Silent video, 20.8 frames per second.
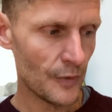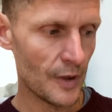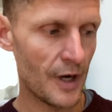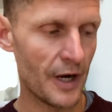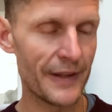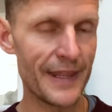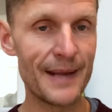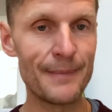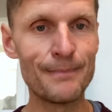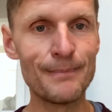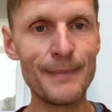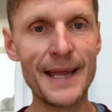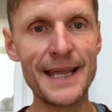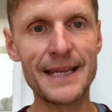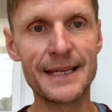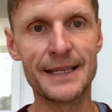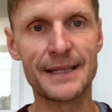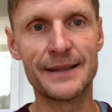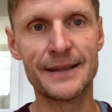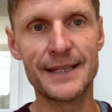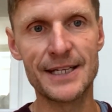I then
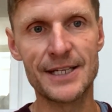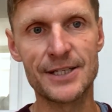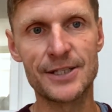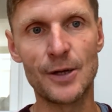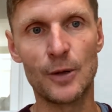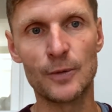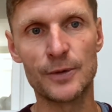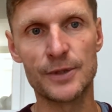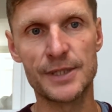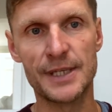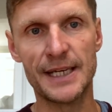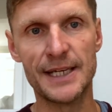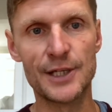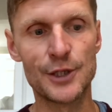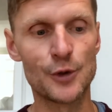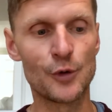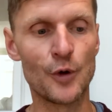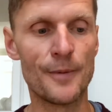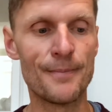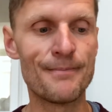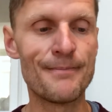make this salt
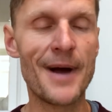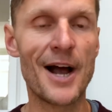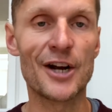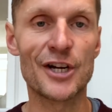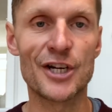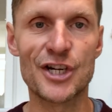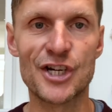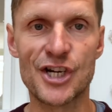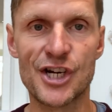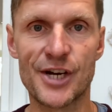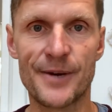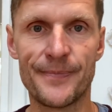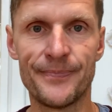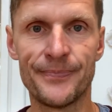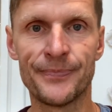into a mush